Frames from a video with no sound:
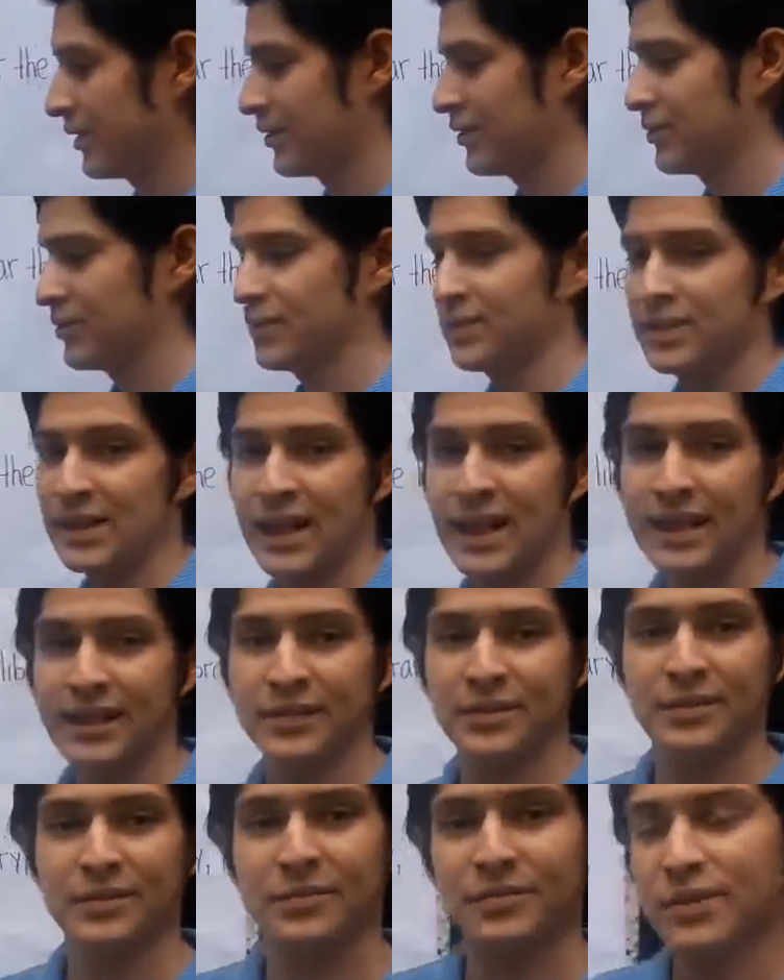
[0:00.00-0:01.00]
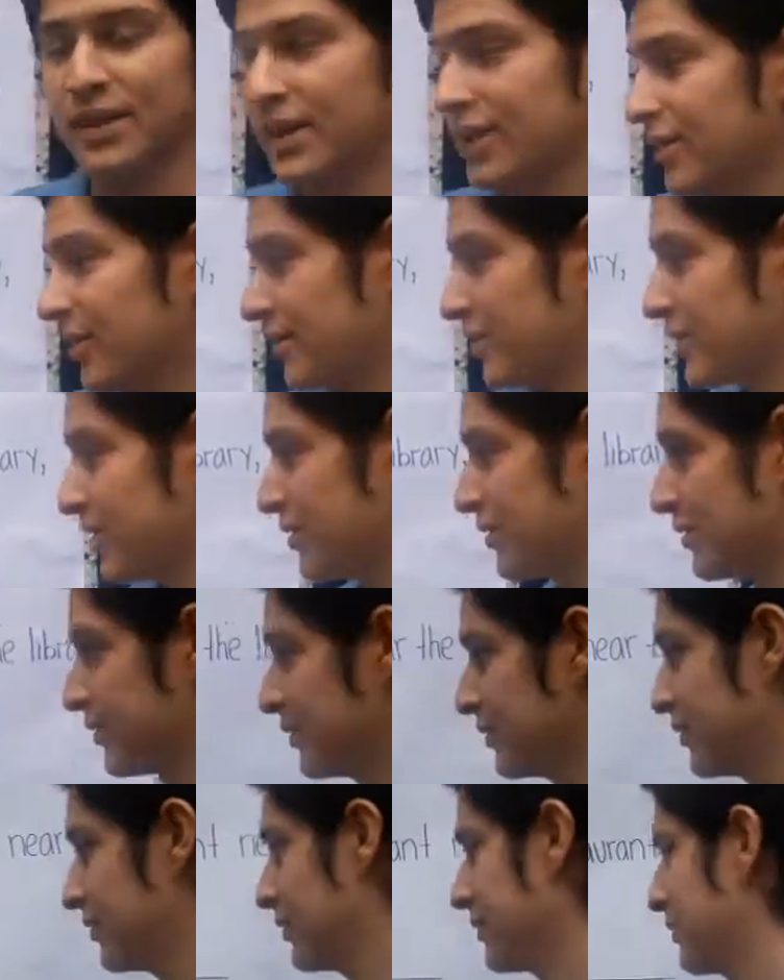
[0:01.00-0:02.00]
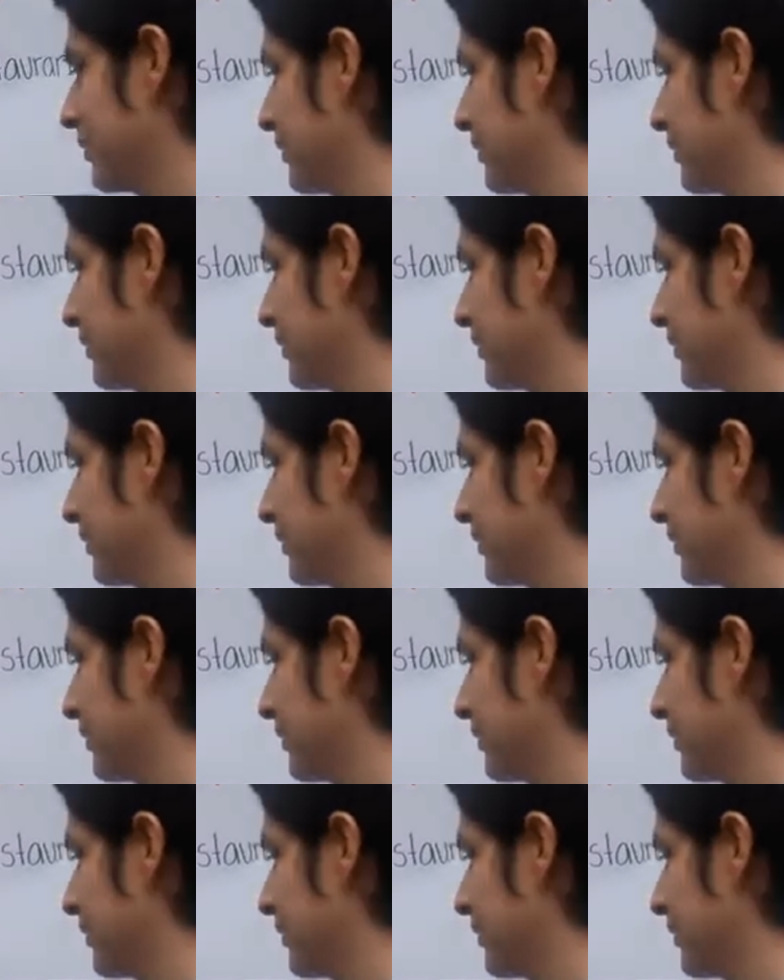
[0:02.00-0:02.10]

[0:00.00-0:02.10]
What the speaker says: To do that, we are going to